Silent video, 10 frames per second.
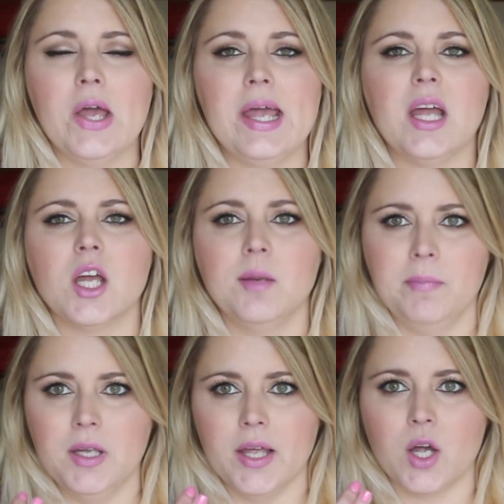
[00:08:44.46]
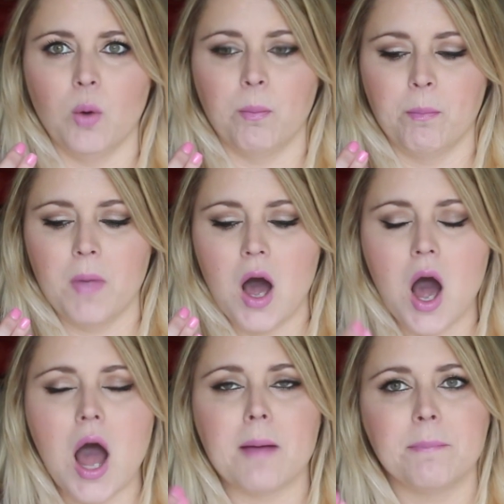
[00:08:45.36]
it can be like a
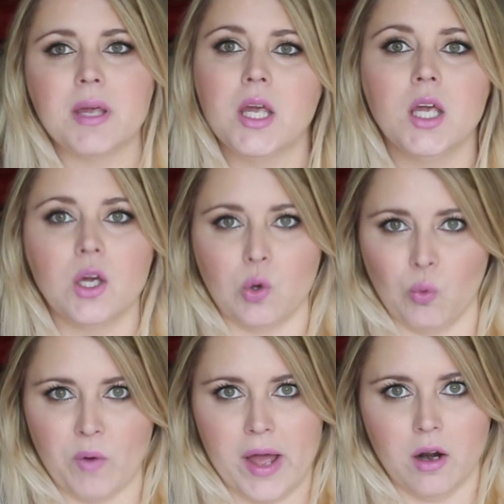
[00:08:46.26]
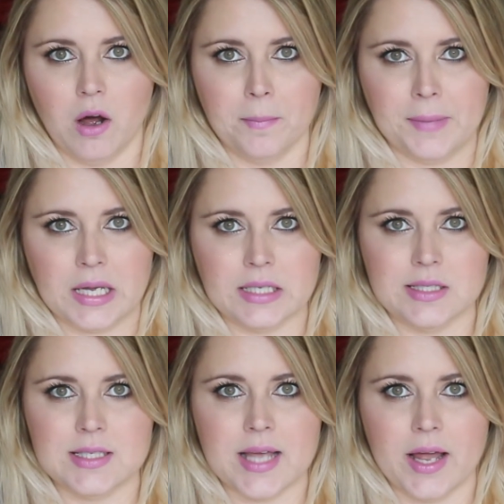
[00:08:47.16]
hot pink red on me
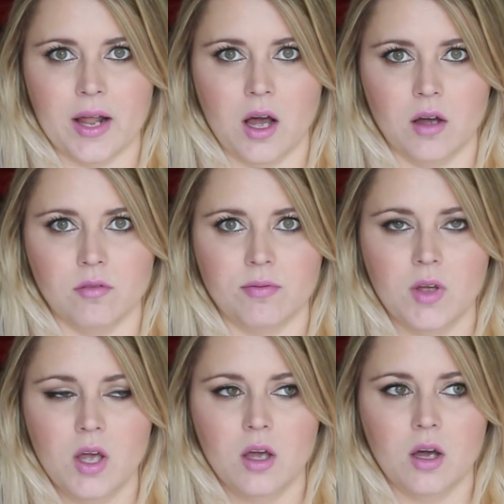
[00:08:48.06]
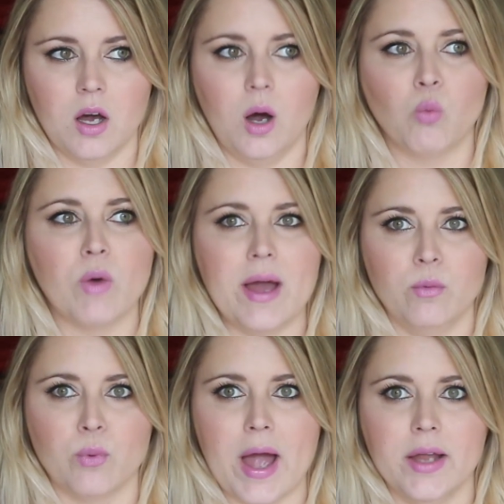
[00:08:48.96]
instead of
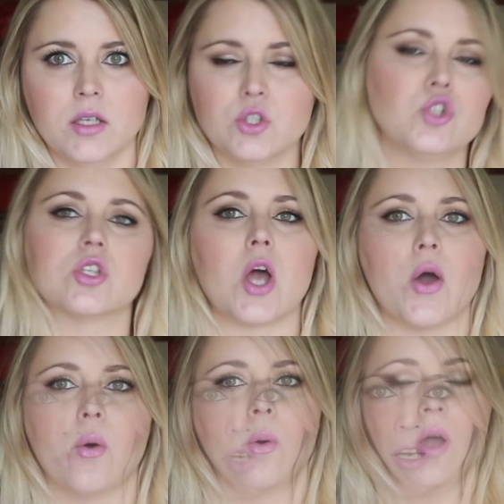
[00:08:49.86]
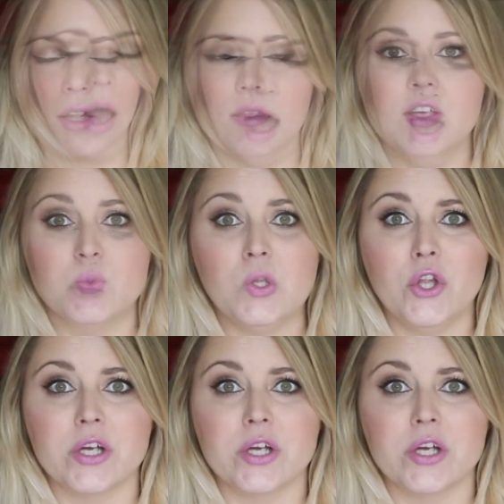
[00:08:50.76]
red. So this one